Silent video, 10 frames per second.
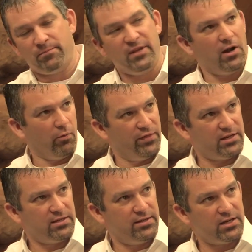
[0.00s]
you know,
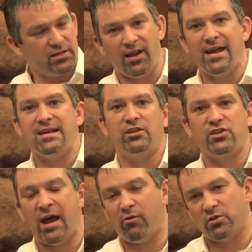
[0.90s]
this lightning
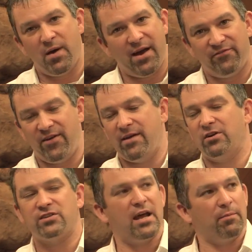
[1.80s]
jack was my
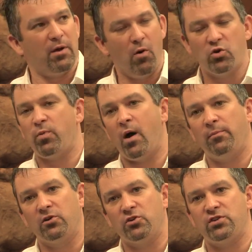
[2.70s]
favorite sound, my most
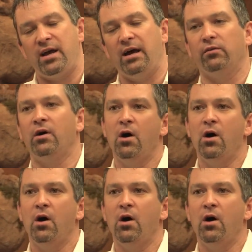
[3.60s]
popular sound.